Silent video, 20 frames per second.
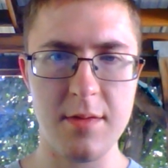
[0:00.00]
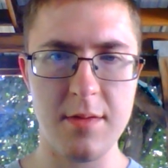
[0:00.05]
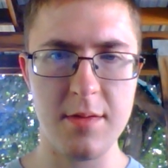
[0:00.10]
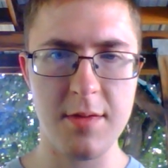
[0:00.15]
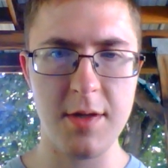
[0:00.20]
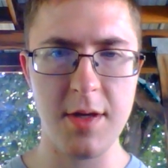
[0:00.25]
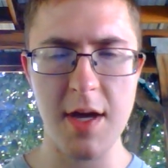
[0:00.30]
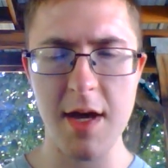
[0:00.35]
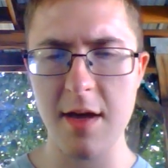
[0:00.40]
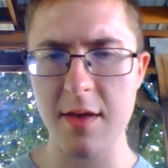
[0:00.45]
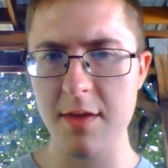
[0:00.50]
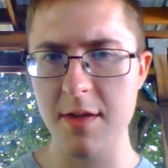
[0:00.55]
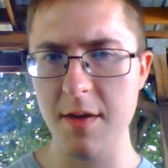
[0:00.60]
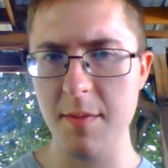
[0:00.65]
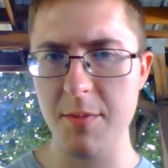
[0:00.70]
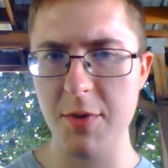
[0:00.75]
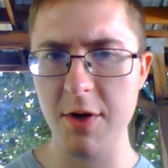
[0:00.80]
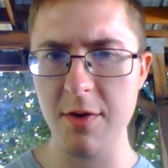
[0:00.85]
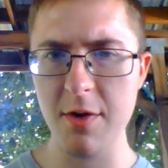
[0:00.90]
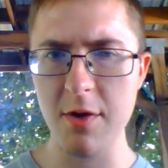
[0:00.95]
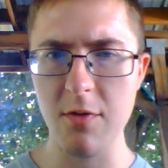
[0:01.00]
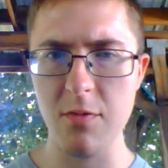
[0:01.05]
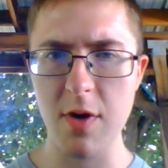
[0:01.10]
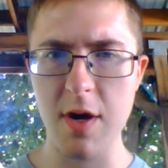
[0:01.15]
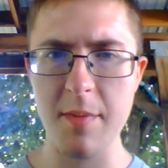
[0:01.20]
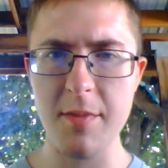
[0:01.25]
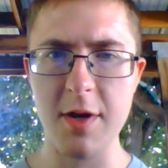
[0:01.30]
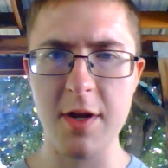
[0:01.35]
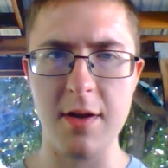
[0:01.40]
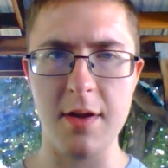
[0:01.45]
the the Imperial
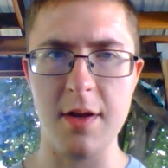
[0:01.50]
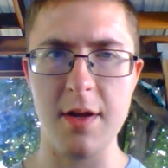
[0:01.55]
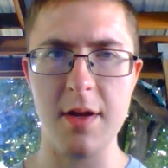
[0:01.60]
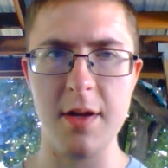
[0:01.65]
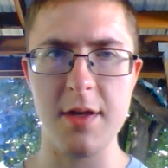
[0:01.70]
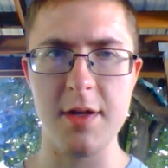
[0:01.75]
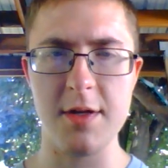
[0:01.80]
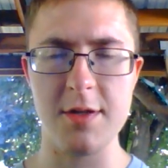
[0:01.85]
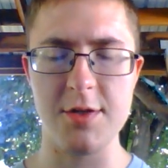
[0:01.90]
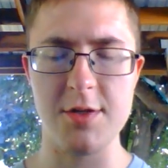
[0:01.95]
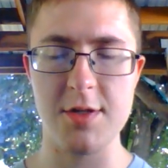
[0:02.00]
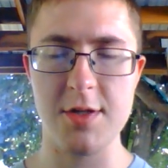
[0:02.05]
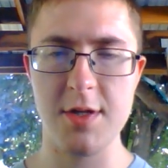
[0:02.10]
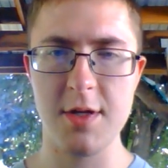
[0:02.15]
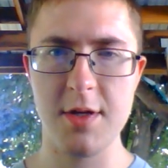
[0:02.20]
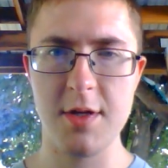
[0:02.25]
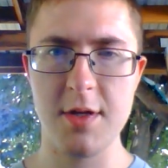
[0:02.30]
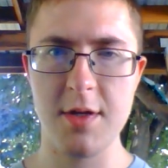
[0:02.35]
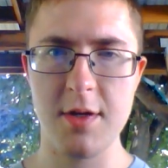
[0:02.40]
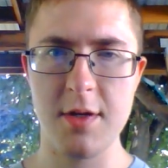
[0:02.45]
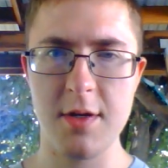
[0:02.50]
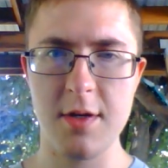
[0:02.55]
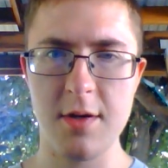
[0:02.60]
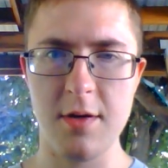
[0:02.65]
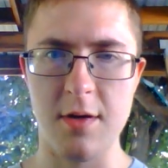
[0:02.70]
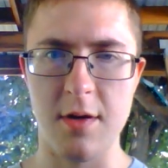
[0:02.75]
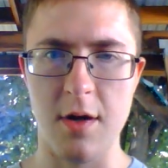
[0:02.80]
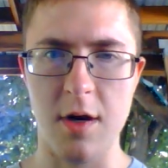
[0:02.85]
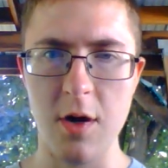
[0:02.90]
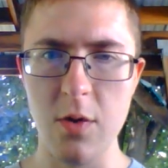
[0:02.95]
Remnant is
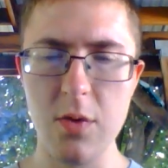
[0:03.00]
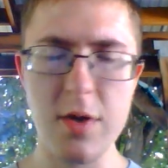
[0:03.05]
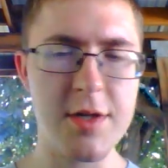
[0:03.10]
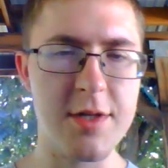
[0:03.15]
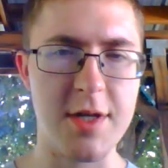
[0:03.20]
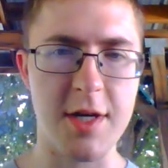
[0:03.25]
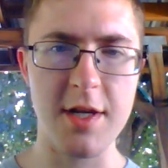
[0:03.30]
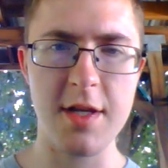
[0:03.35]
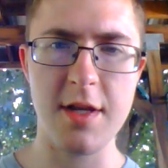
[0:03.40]
always kid